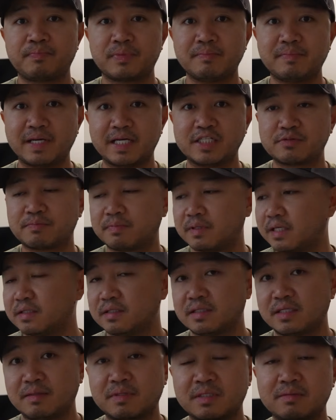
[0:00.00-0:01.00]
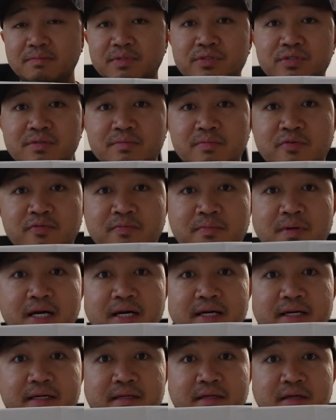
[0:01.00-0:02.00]
base plate I'm going to be using for
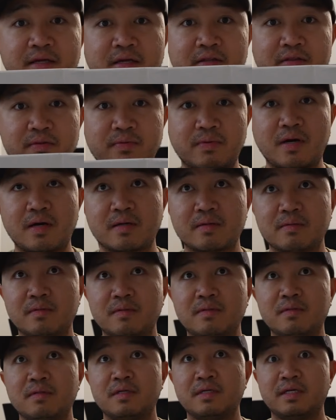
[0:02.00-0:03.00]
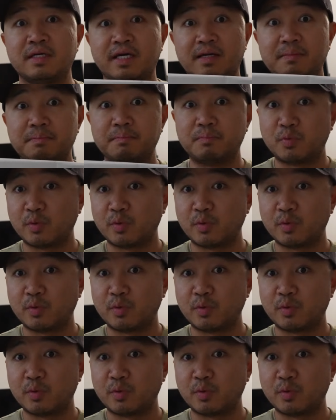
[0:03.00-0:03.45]
my throttle and